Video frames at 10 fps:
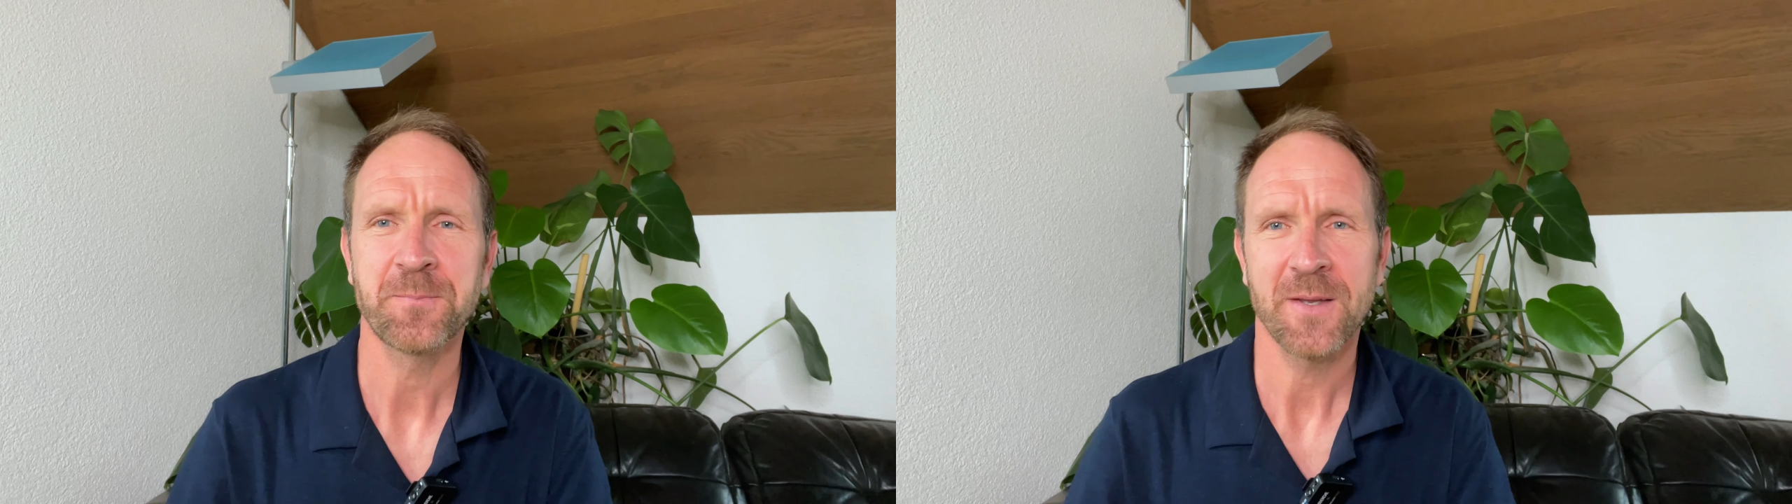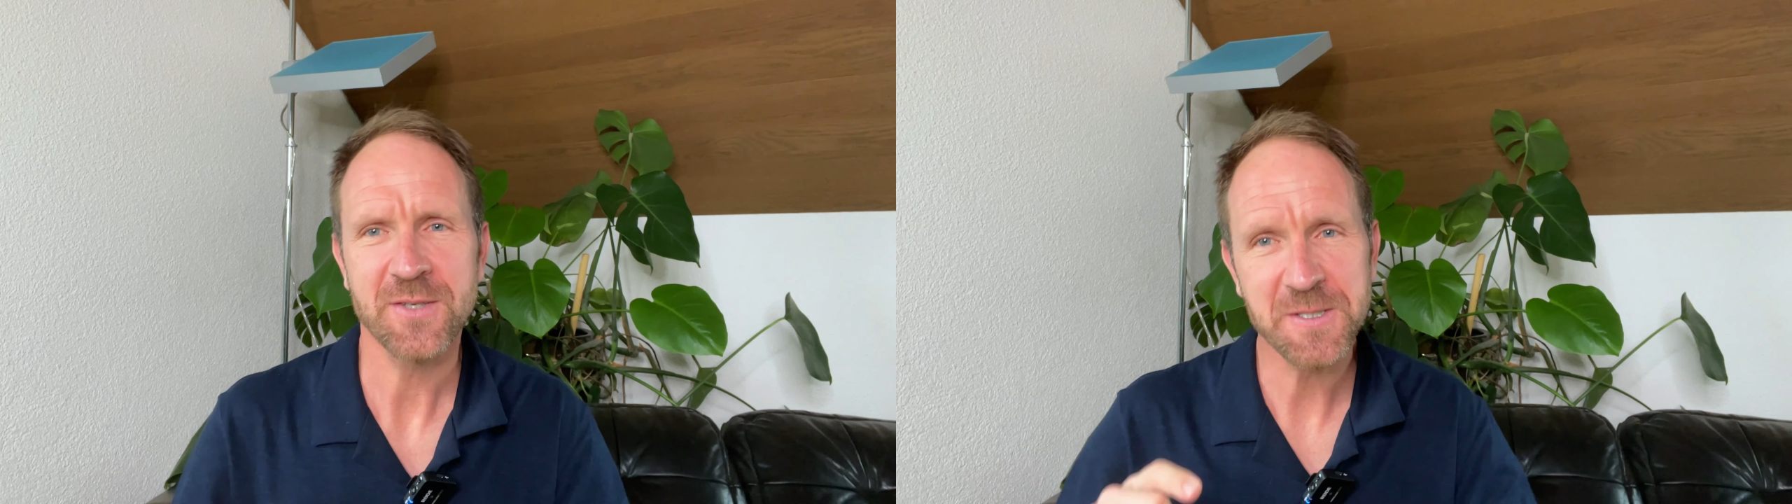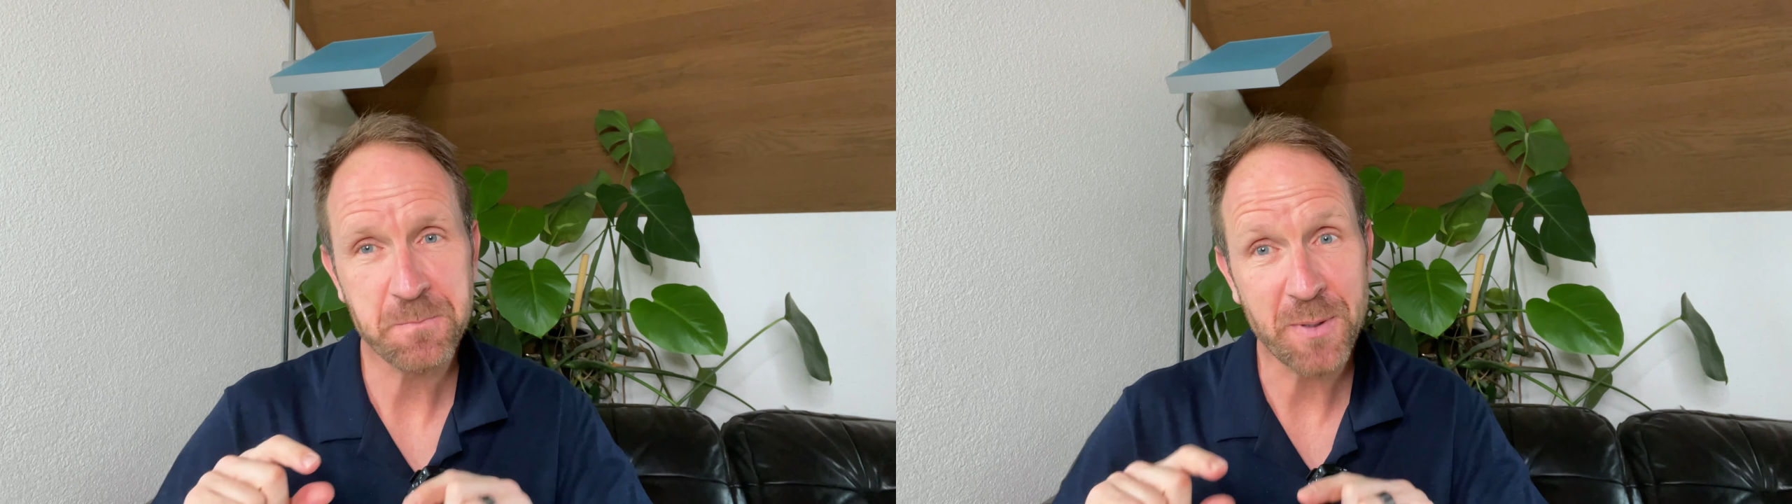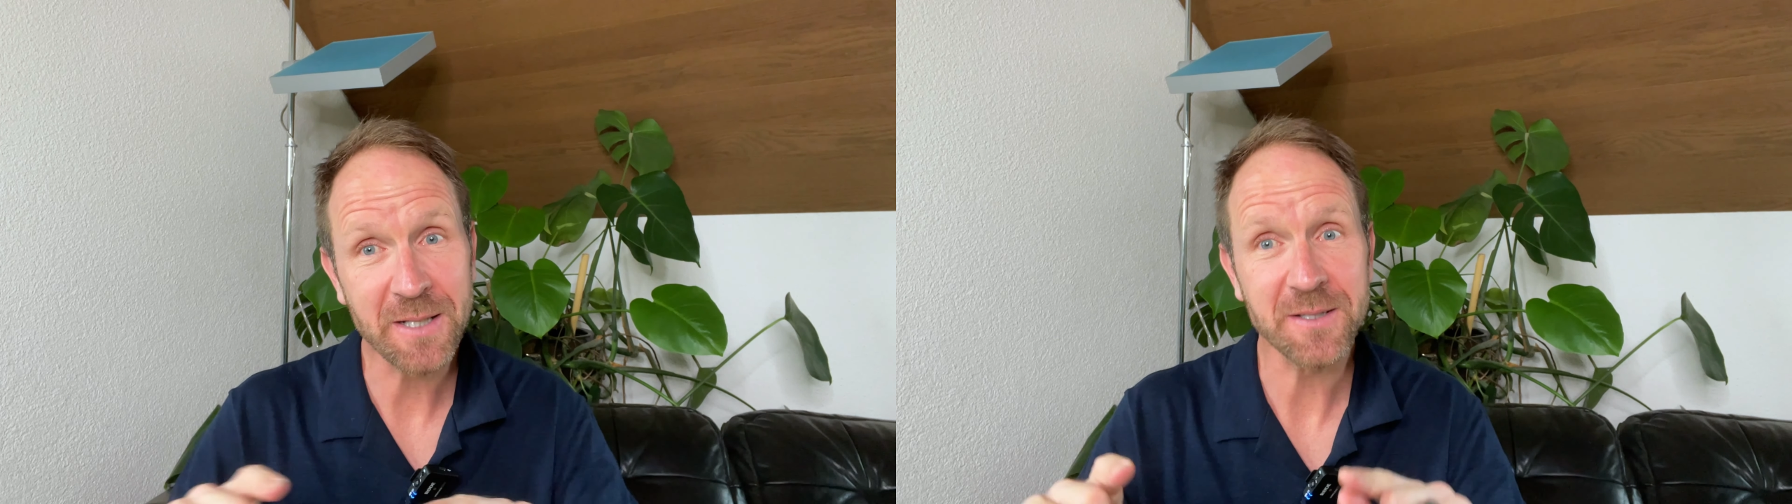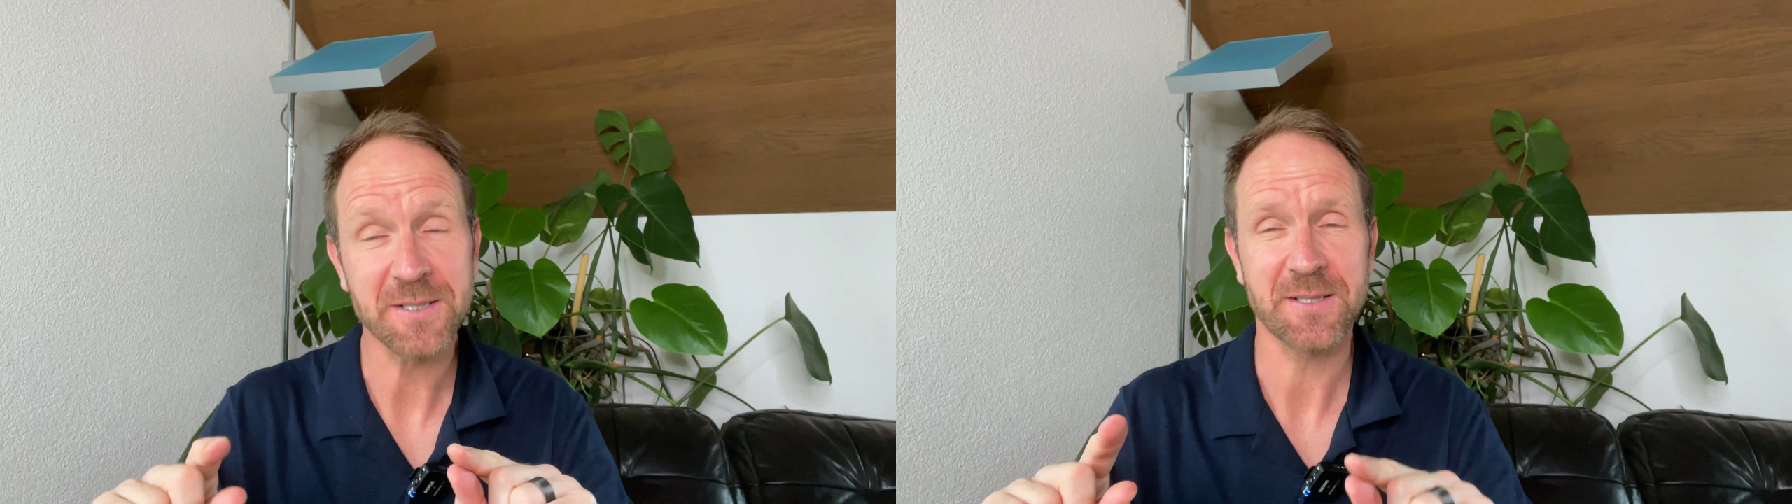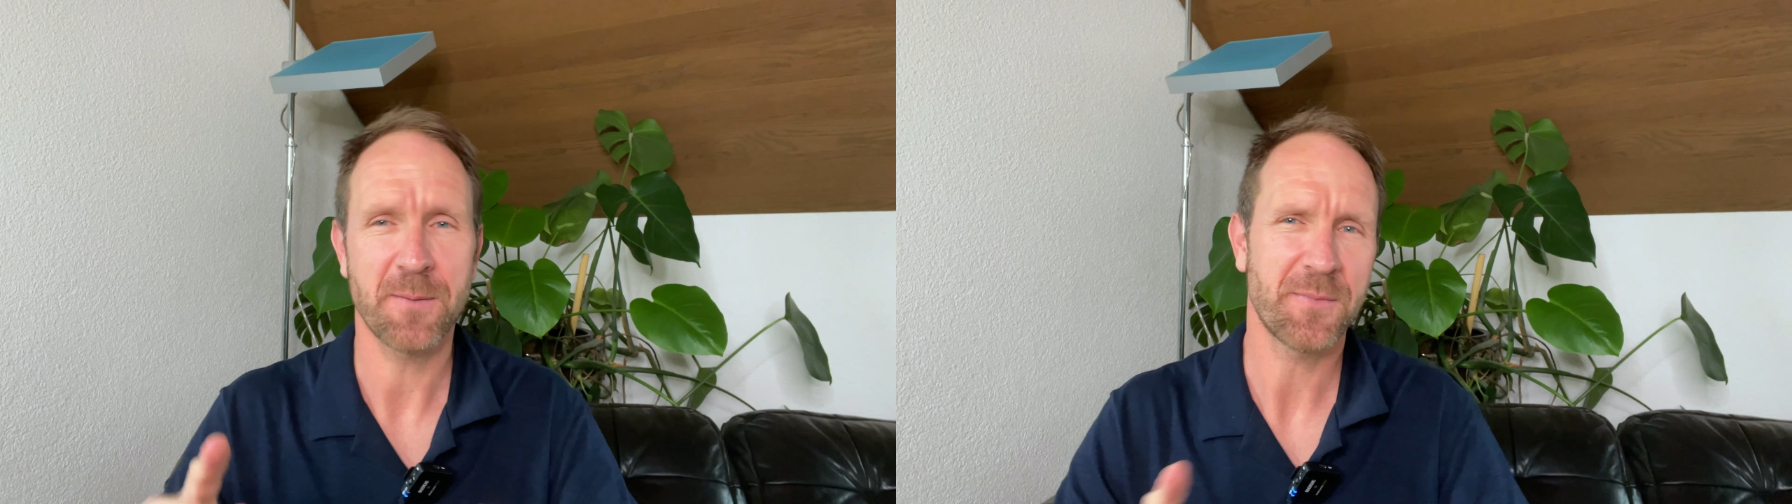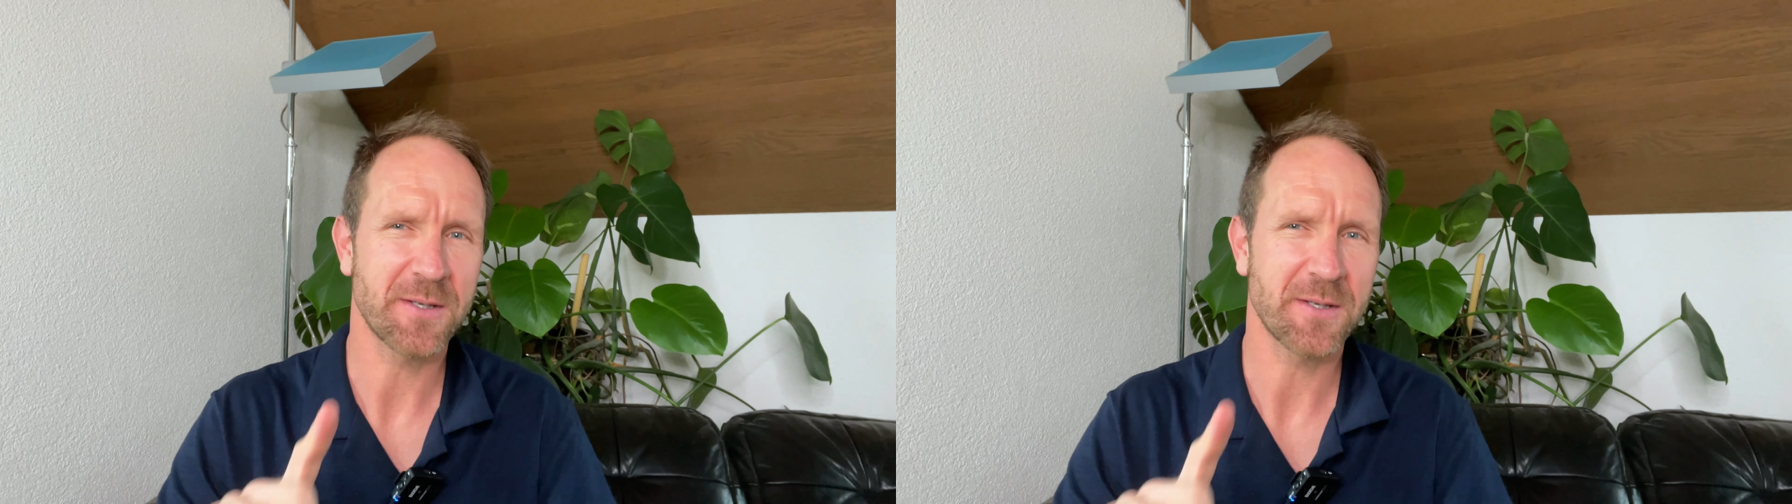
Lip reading: She's building something.